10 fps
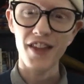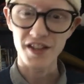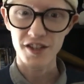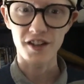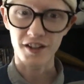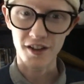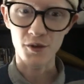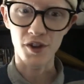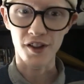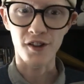That took
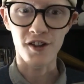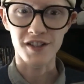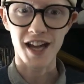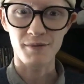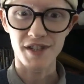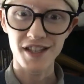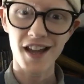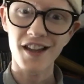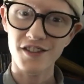a really long time to say.